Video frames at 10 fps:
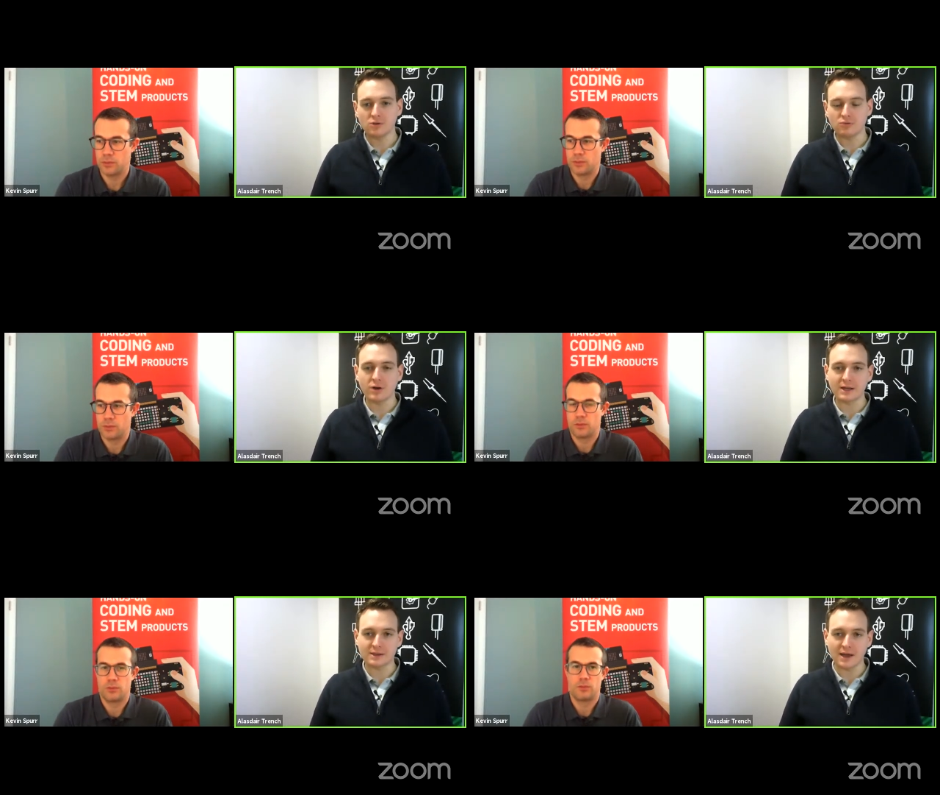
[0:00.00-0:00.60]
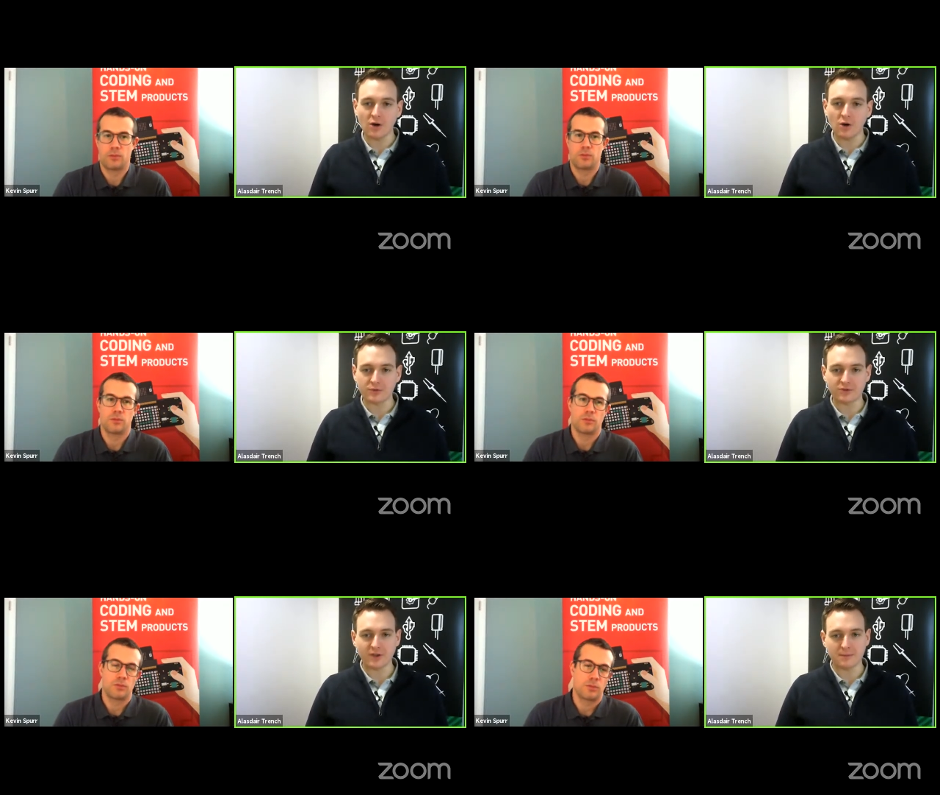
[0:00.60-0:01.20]
Speaker 1: running that off
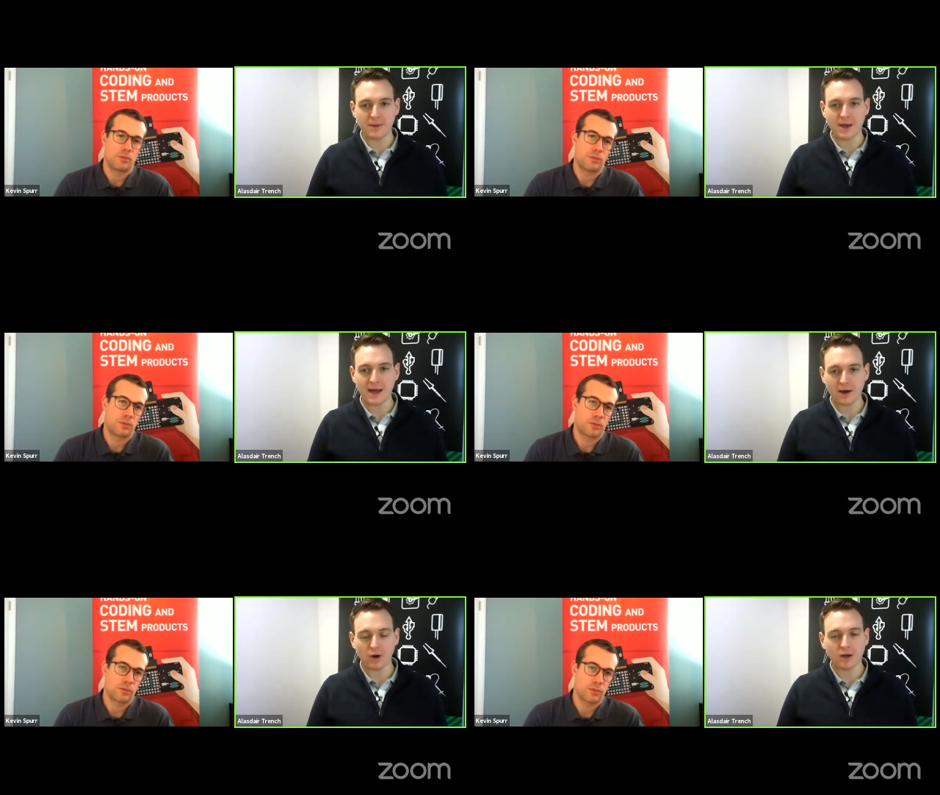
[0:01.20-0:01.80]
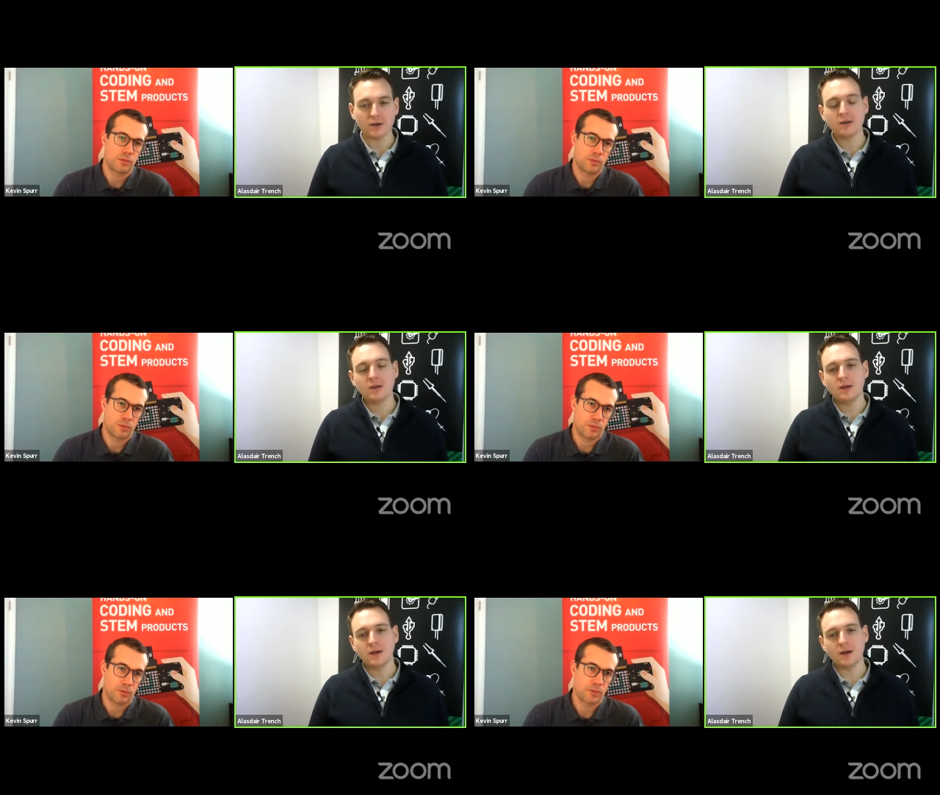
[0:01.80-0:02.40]
the same power
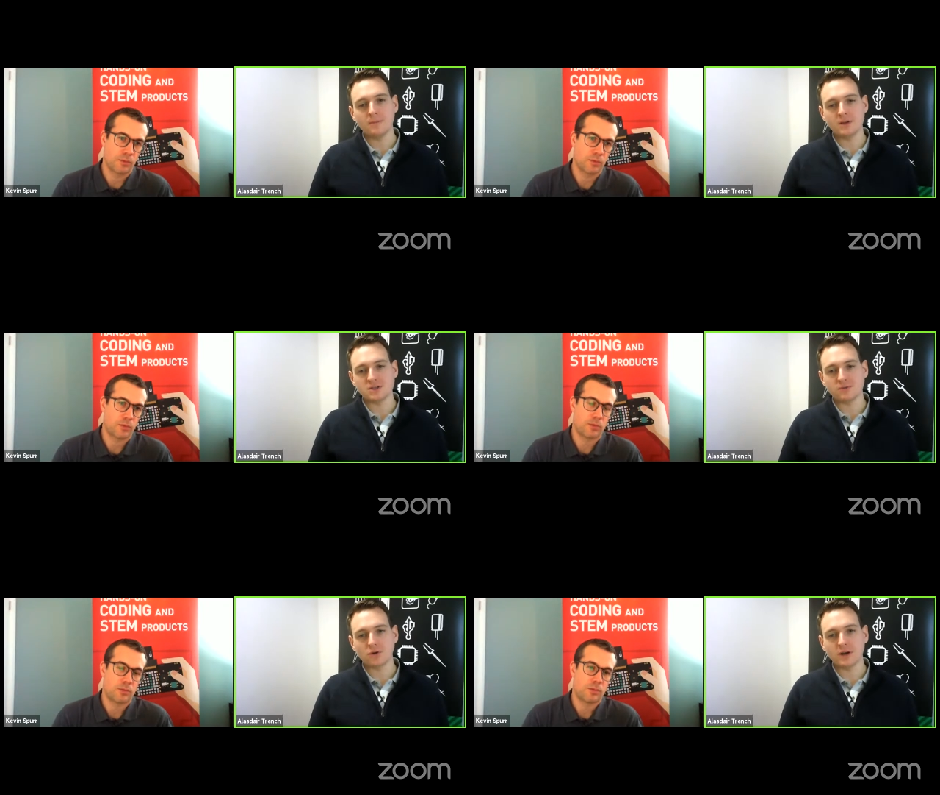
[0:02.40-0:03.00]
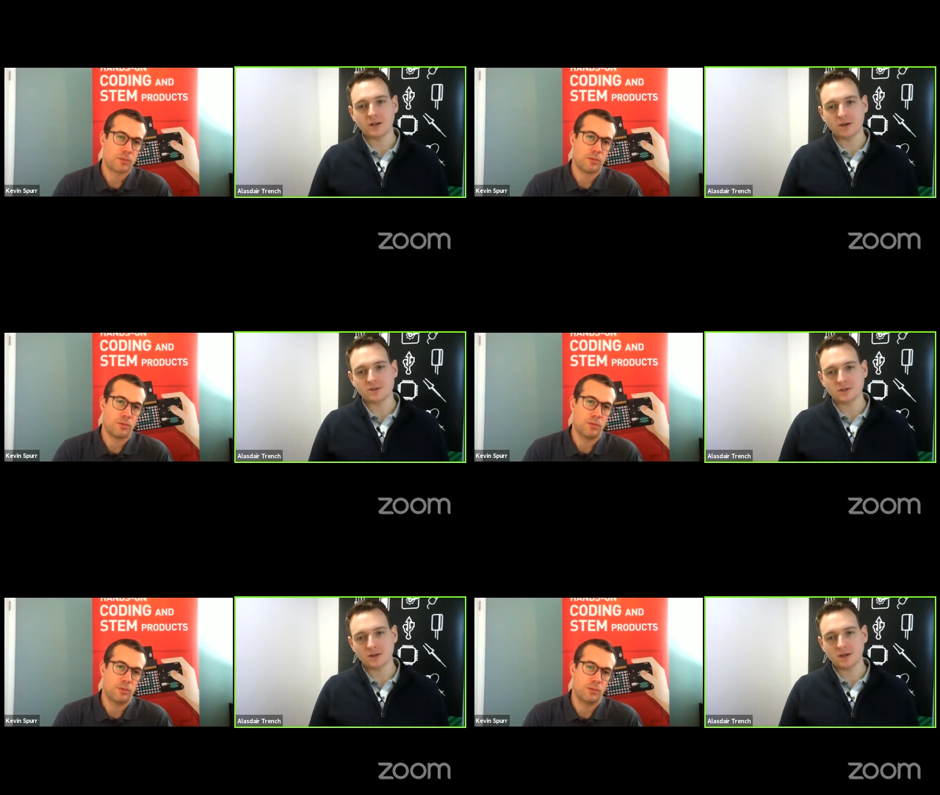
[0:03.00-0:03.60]
um, as you've got in
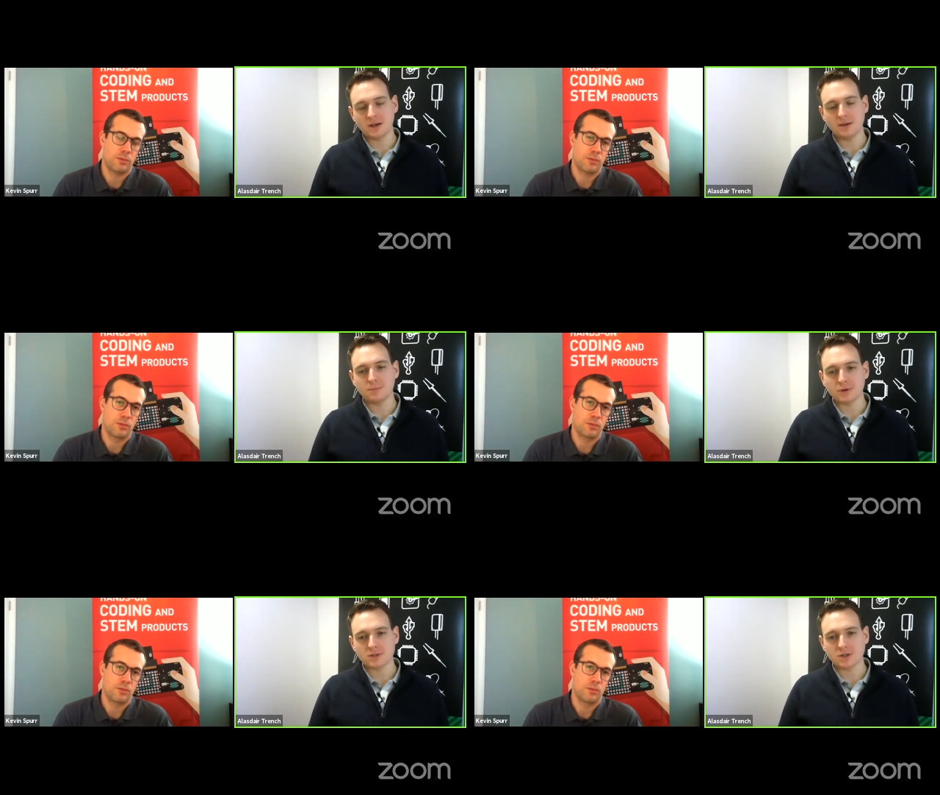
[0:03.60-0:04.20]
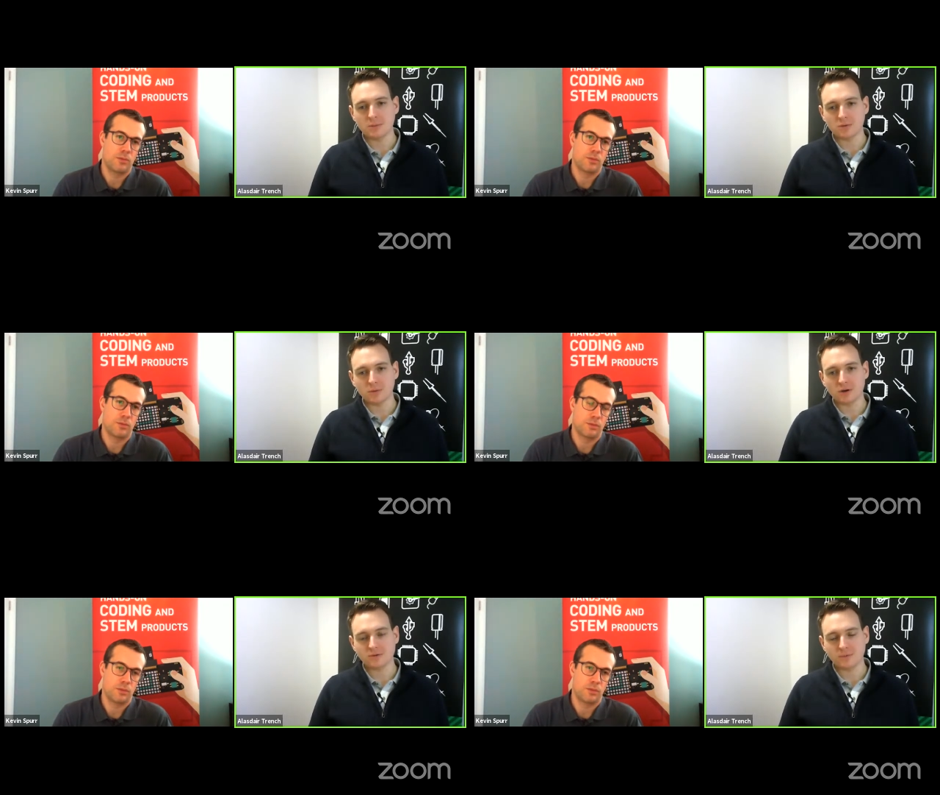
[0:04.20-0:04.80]
those uh, input terminal
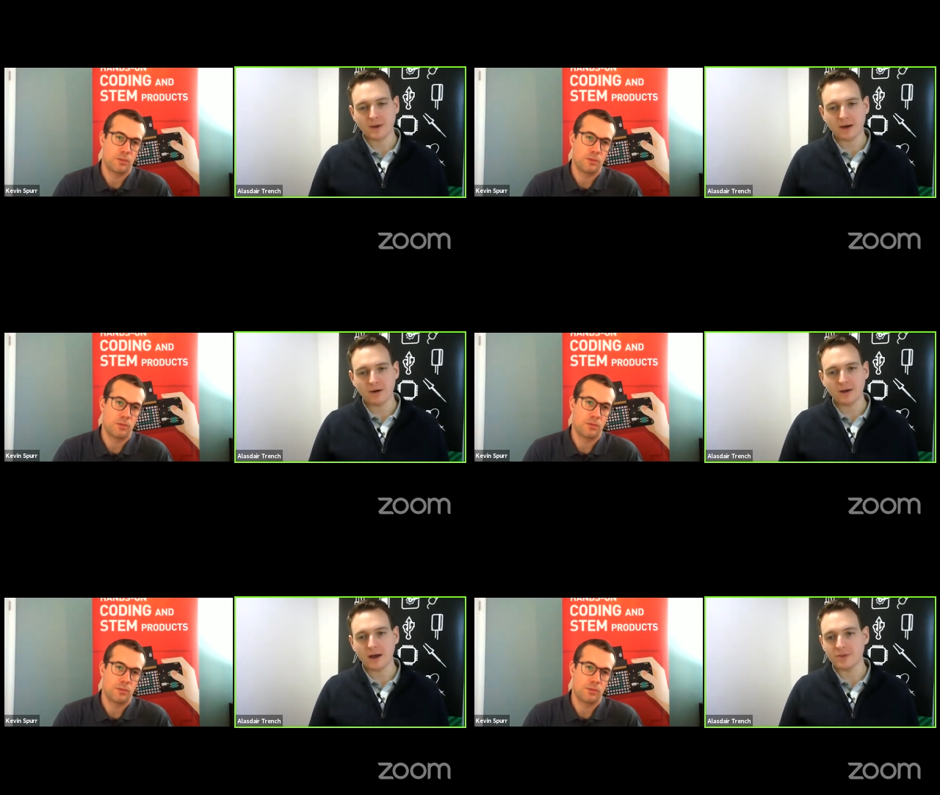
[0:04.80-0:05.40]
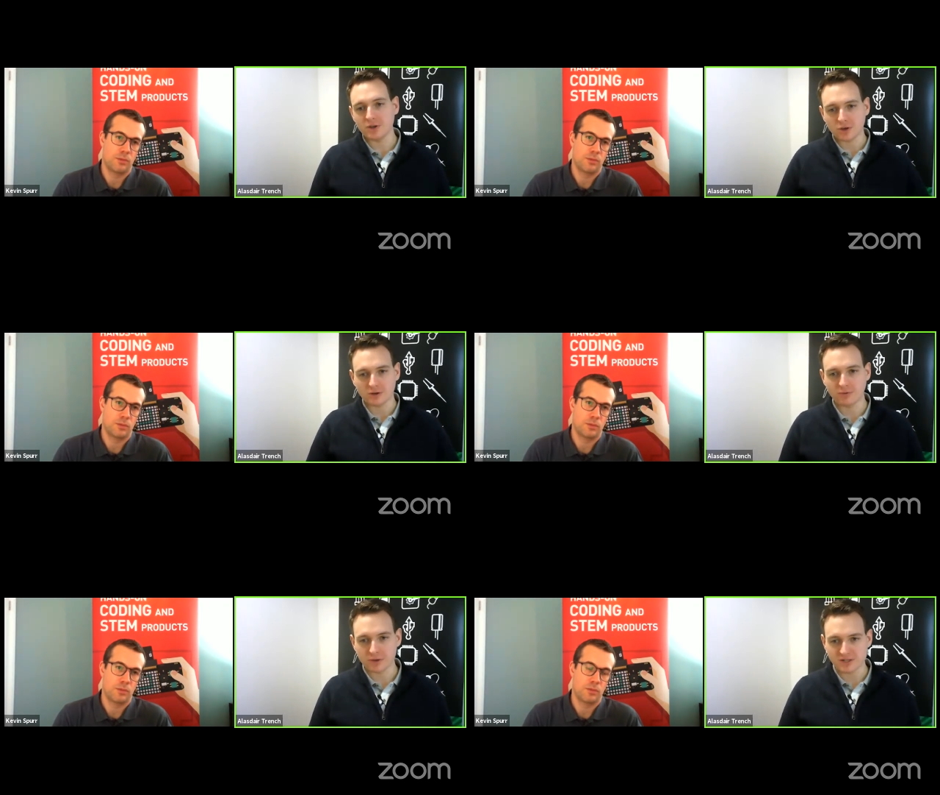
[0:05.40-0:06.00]
blocks for power. And then you can
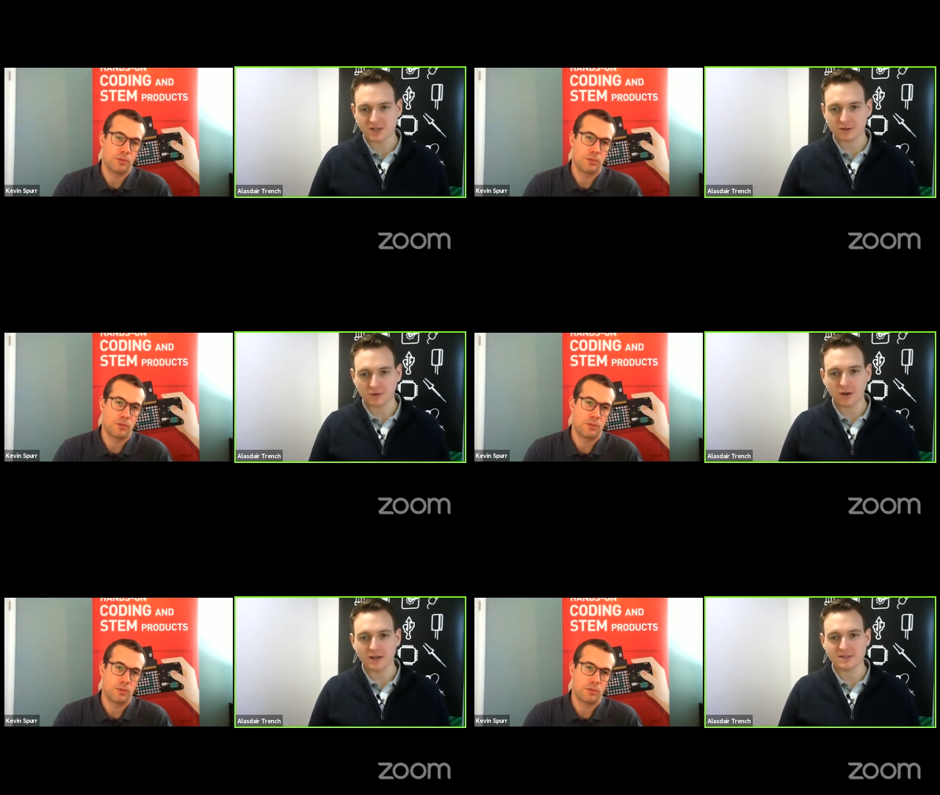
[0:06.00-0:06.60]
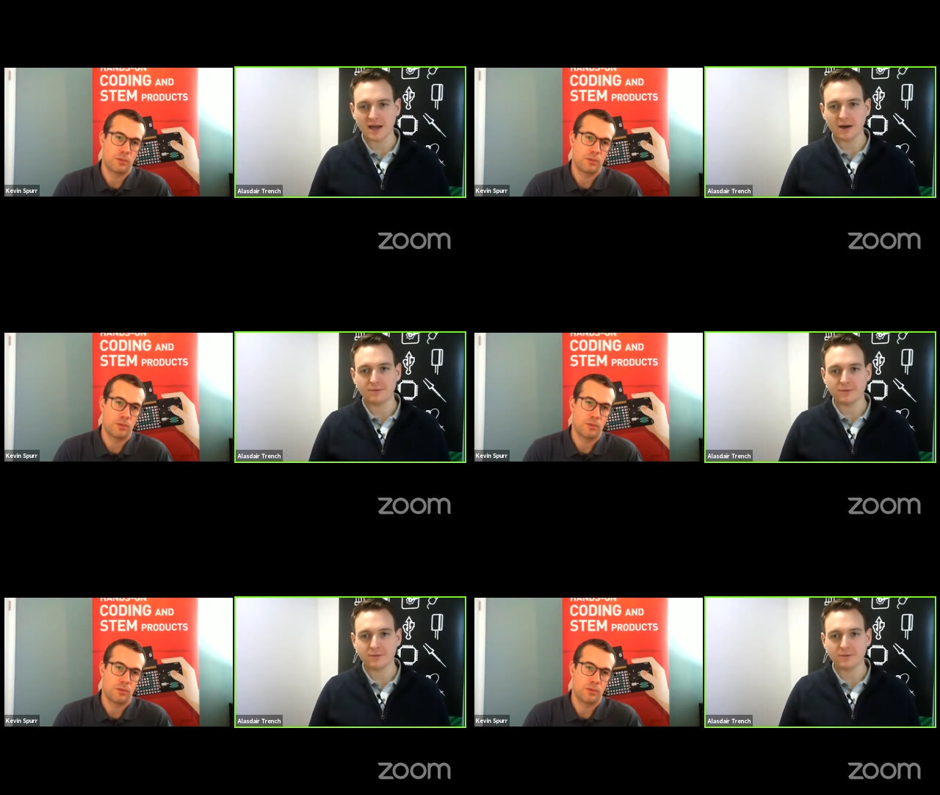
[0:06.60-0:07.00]
run the signal lines out